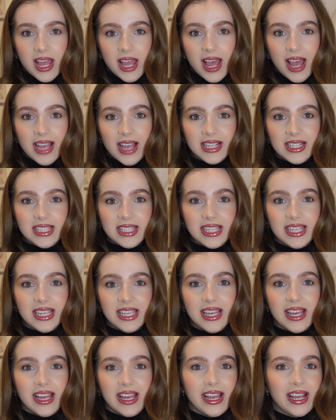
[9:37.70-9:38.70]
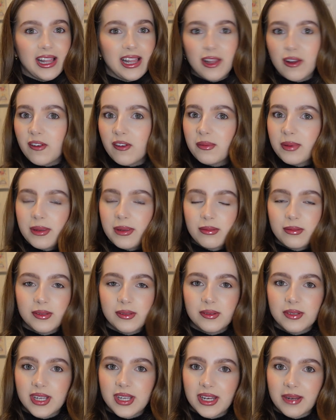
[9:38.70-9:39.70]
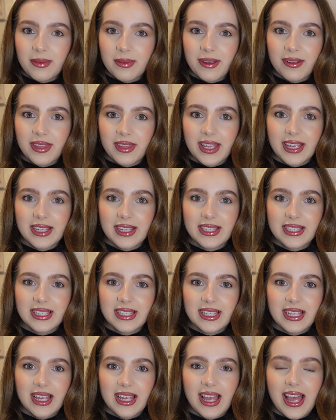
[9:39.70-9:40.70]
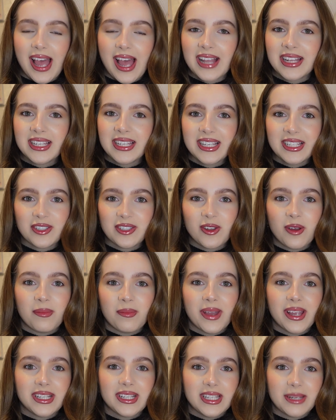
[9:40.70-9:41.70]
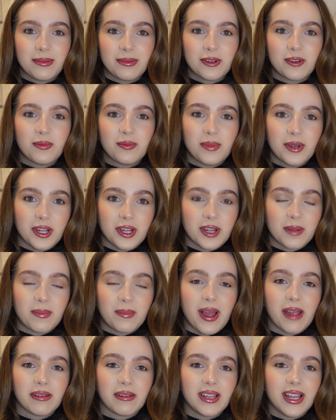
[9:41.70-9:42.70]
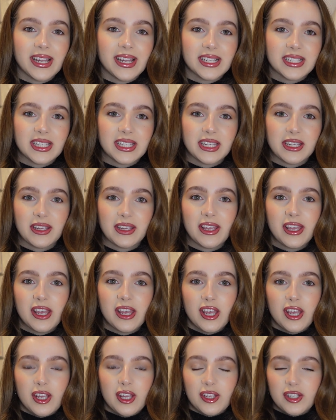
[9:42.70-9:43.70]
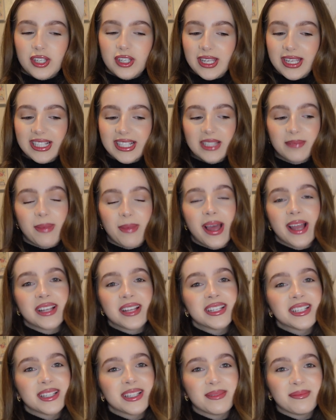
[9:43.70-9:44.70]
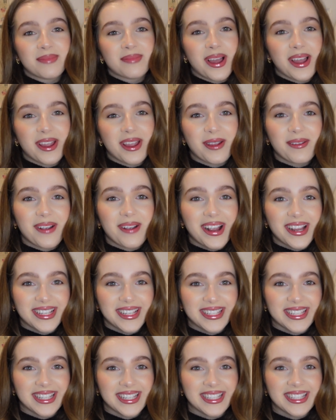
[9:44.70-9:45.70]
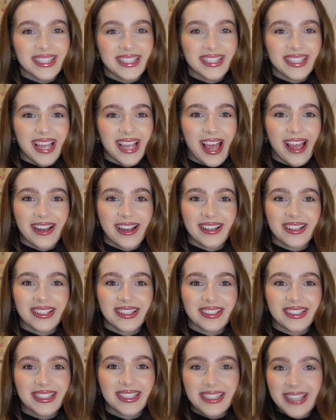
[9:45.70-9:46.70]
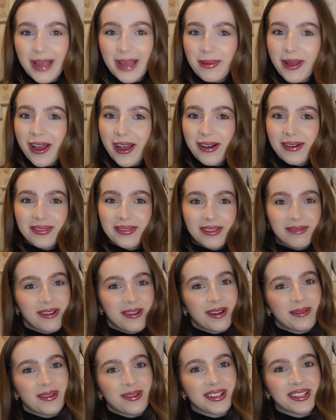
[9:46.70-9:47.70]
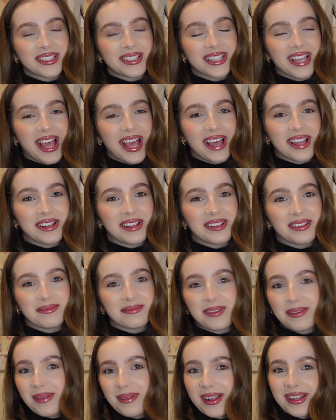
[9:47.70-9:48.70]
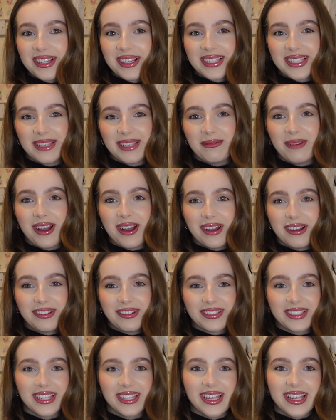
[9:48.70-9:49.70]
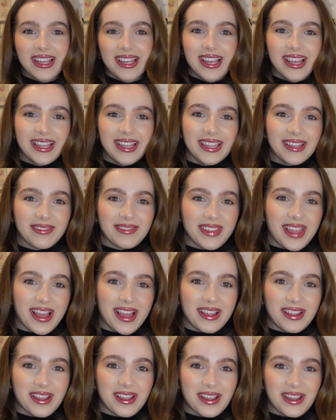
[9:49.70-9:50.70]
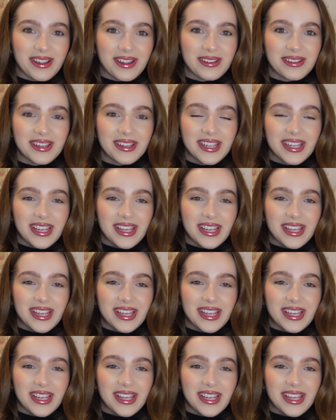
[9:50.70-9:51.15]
I see a lot of people talking about this, and it's not my typical book, but I would like to expand my horizons and step out of the romance and romantasy world and give that a go.